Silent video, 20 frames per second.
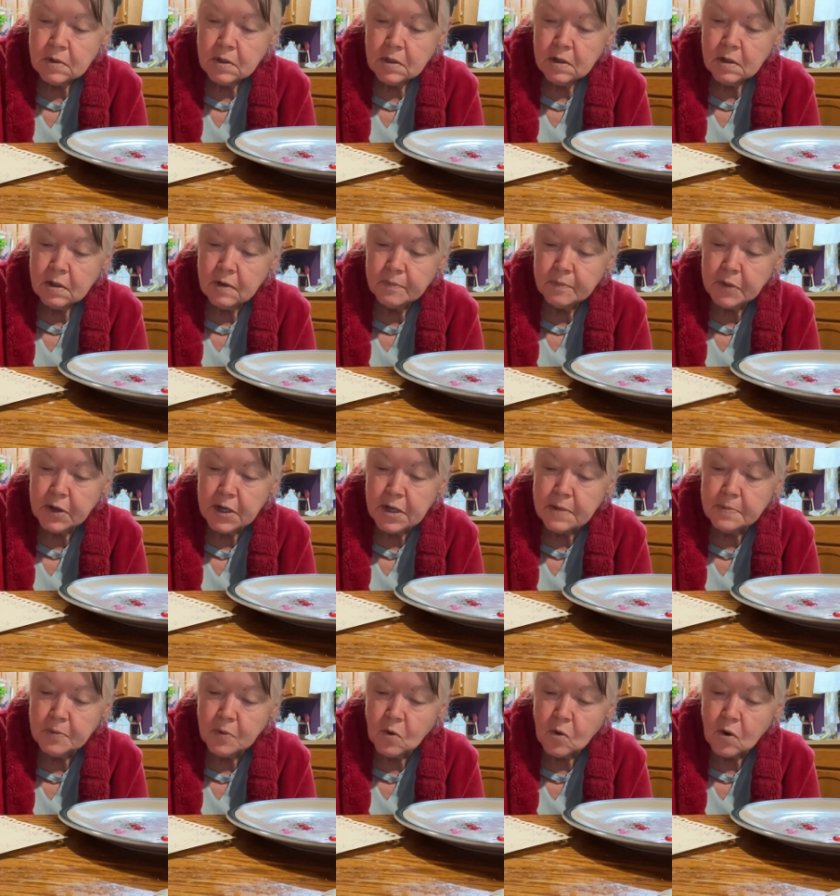If
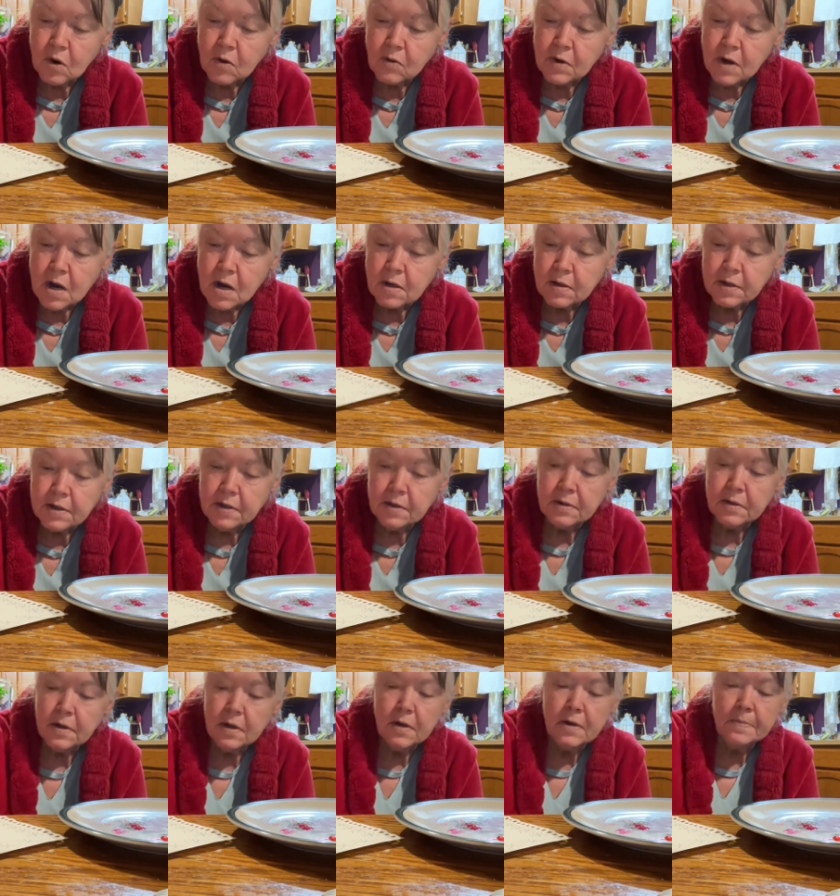people are not
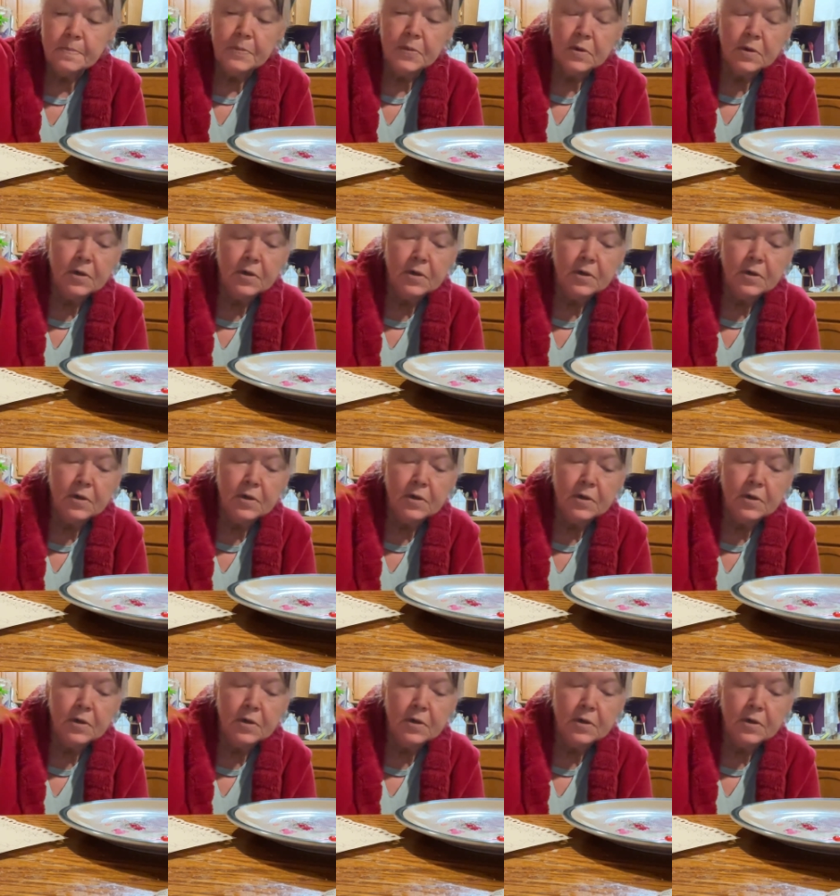getting up and